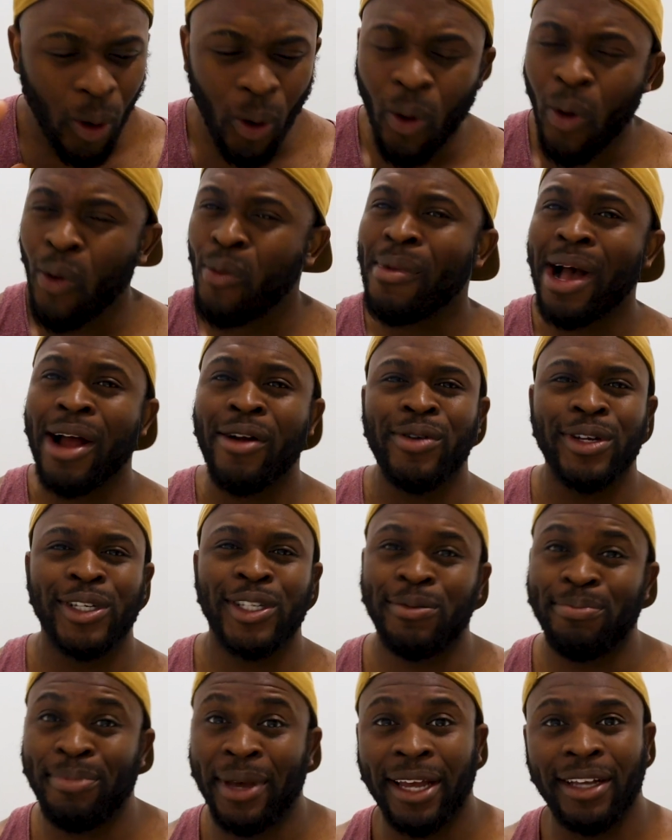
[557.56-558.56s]
all my
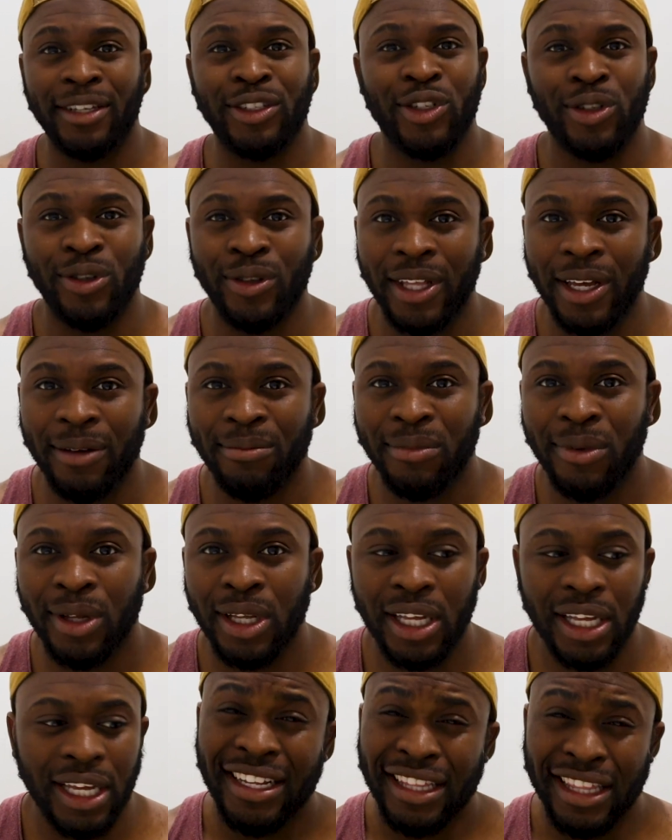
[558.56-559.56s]
respect to them.
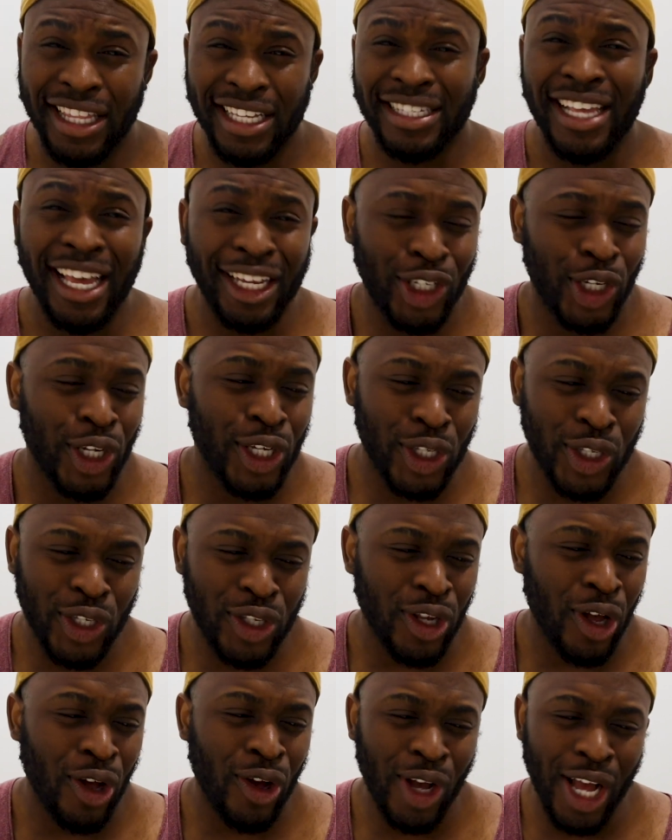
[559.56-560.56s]
There's actually a
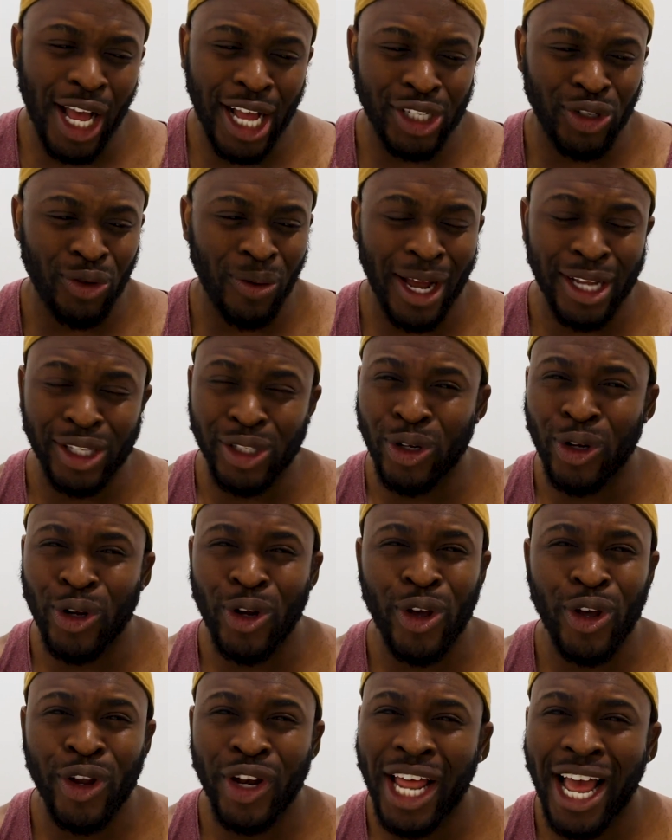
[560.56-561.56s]
song I tried to
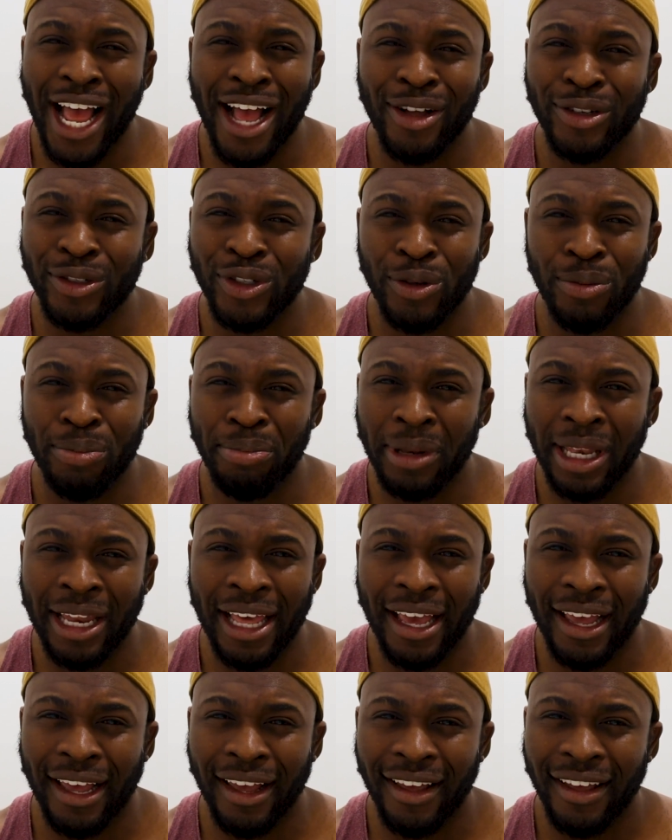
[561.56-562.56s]
learn how to
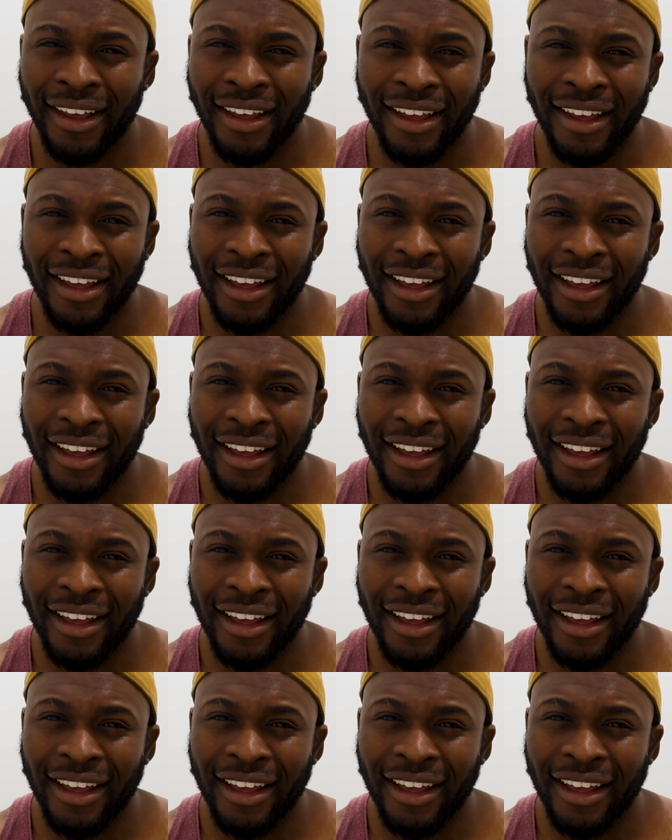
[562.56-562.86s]
play.